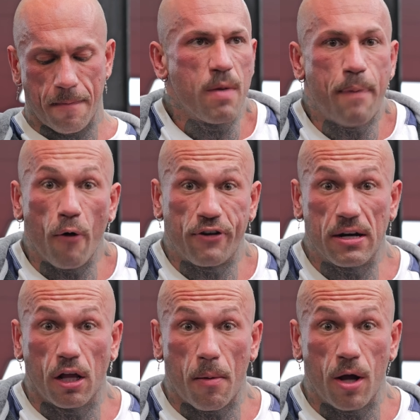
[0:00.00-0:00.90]
We both
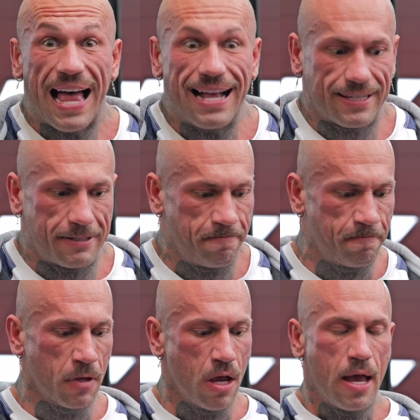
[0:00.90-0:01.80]
need a lot more lat,
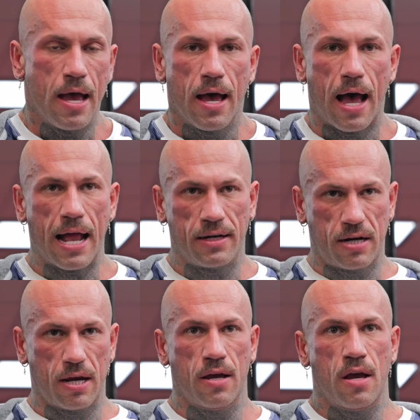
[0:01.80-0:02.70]
and